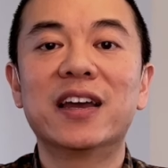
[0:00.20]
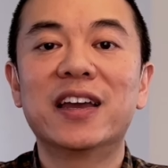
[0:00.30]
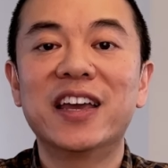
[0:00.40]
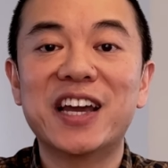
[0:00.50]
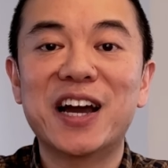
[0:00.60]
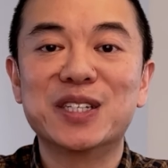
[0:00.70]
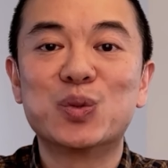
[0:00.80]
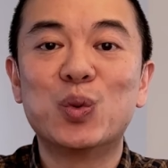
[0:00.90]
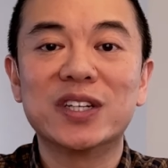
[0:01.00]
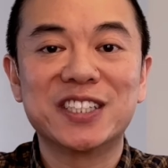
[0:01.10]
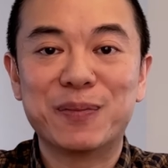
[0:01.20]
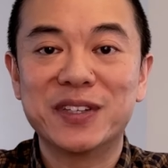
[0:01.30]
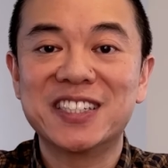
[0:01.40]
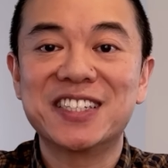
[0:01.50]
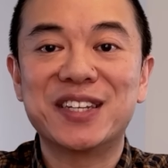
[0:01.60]
Hey guys, what's up?
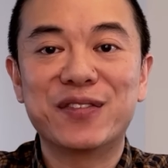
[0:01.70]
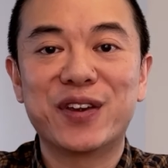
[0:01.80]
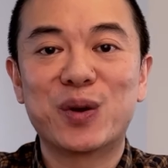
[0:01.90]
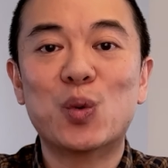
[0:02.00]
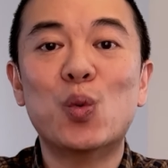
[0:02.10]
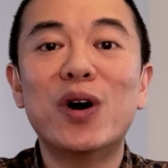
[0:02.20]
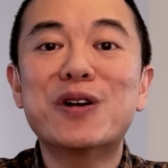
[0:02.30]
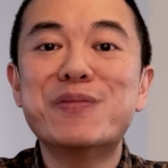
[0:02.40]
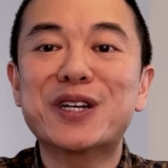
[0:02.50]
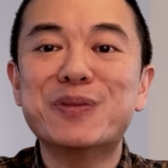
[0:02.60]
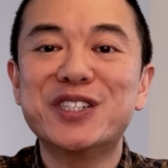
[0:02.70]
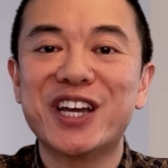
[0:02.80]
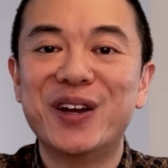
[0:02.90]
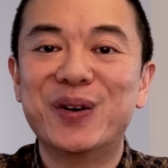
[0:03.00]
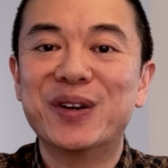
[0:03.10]
This is Steve here. Welcome back to my
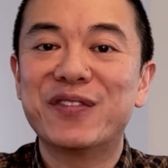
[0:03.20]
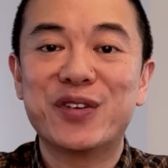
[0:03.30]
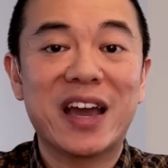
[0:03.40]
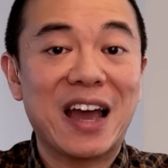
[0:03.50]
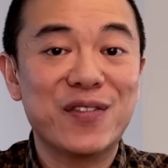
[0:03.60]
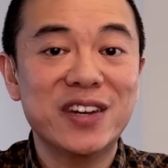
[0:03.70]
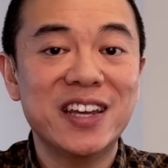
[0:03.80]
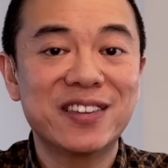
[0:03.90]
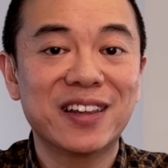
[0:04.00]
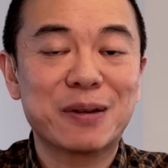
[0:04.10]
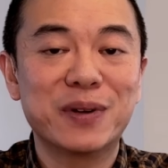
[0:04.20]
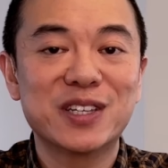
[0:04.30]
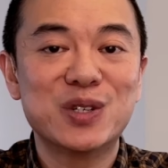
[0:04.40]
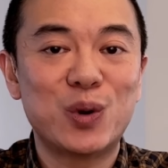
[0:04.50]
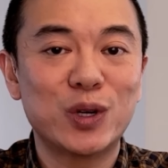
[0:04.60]
channel. If you haven't hit the like
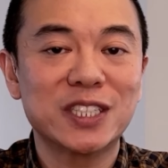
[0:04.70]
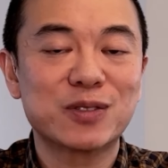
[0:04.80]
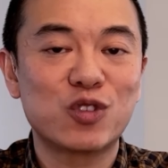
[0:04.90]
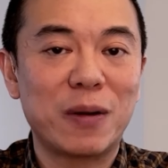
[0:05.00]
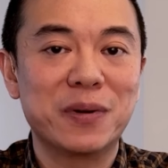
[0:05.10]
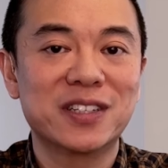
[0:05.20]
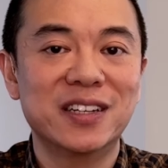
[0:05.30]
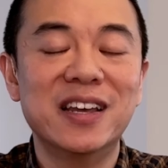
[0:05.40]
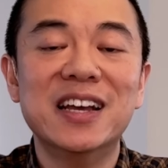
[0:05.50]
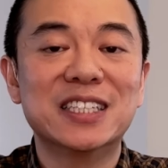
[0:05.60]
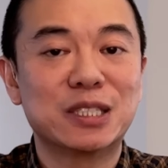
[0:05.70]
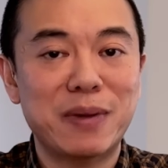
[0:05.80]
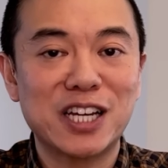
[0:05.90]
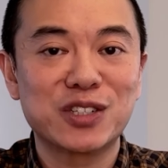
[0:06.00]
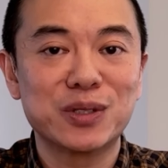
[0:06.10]
button or subscribe button,
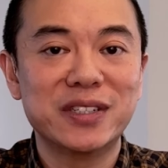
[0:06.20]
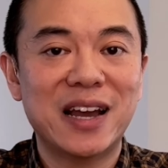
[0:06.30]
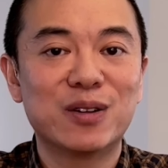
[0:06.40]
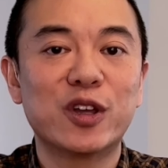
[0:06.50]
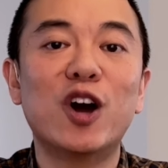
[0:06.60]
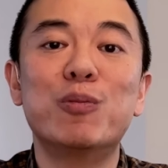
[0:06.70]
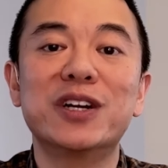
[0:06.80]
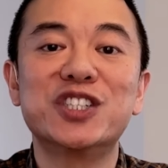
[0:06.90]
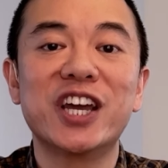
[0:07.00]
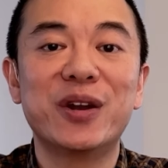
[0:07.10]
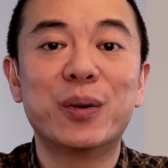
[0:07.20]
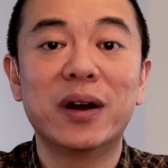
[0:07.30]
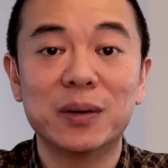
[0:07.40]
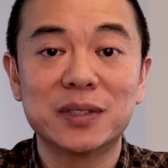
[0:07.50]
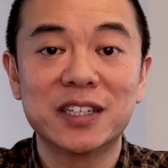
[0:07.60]
smash those now to help my channel
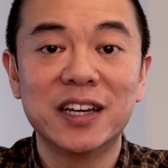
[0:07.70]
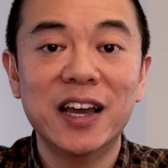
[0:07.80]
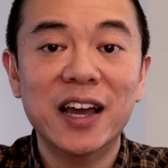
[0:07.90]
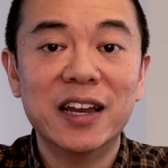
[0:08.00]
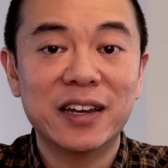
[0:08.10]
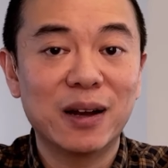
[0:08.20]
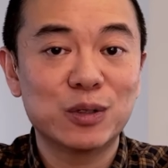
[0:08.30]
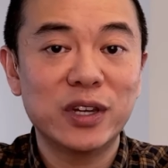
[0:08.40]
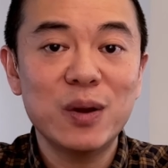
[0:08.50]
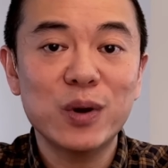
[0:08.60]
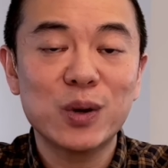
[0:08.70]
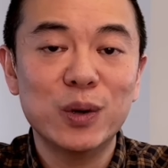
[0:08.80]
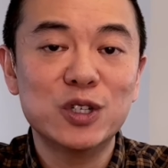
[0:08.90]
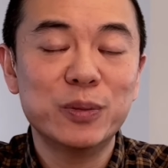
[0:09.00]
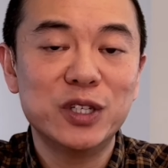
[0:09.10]
out. Now, today we're
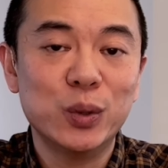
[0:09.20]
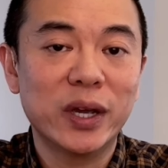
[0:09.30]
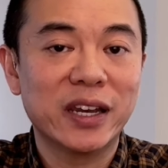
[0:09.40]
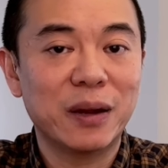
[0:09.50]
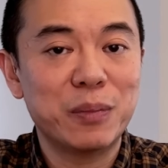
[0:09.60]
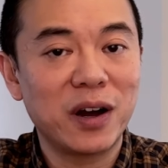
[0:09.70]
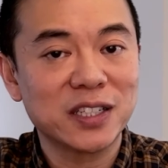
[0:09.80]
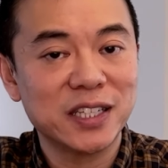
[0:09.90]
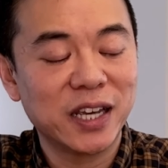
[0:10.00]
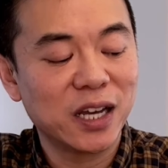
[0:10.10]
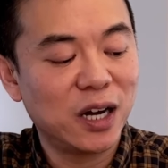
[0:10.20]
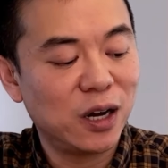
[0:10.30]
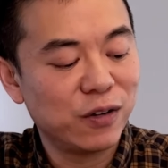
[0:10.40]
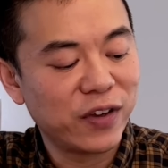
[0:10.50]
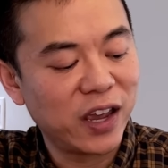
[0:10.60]
going to be doing an unboxing
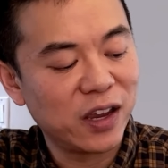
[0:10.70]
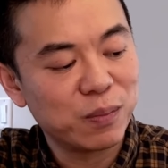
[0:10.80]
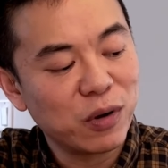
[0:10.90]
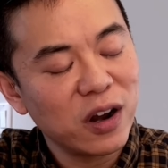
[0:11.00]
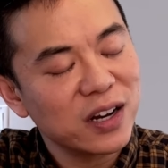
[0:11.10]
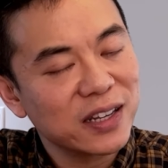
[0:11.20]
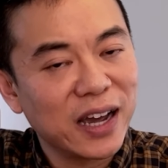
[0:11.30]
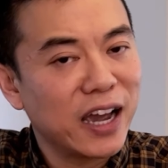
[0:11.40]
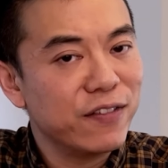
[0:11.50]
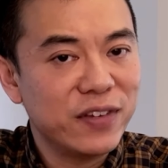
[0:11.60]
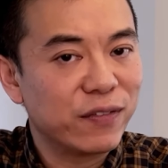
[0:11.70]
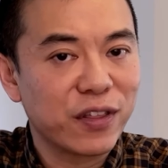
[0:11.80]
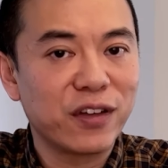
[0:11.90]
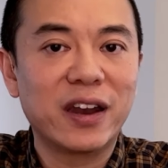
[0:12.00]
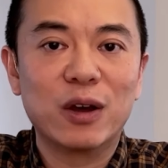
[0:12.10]
of a product that I've never
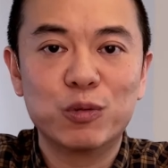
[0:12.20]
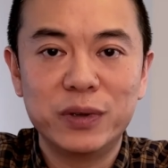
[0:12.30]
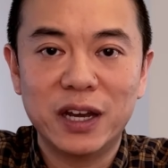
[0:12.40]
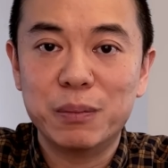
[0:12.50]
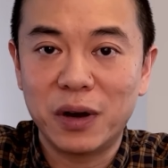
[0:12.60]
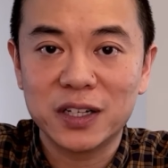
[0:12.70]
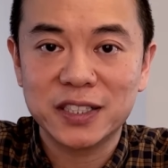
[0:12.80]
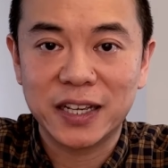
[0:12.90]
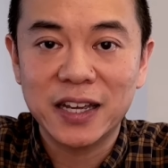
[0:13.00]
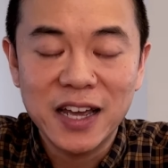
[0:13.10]
thought I would be unboxing.